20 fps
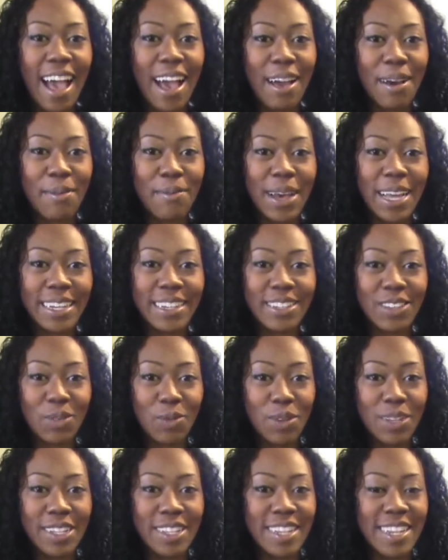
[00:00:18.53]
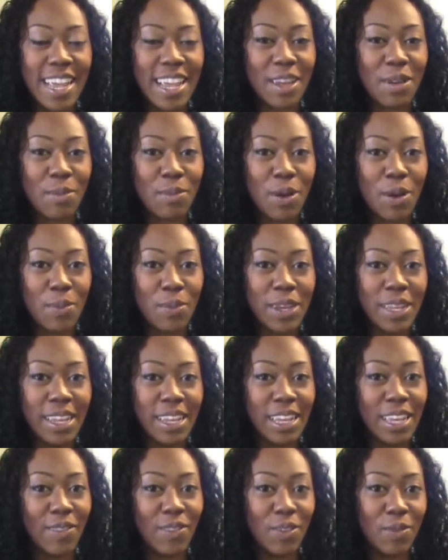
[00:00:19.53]
I just wanted to take a moment
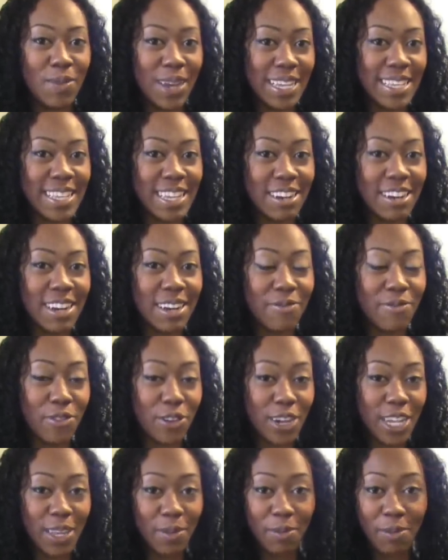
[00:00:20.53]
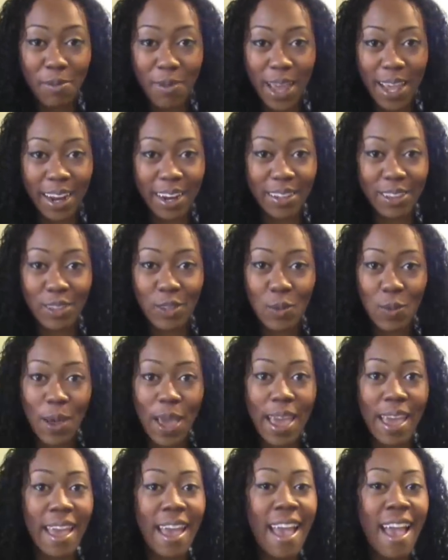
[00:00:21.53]
and give you my secret for keeping my hair this
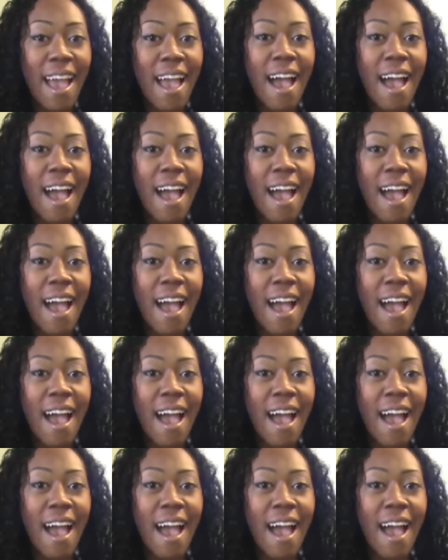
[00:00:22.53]
way.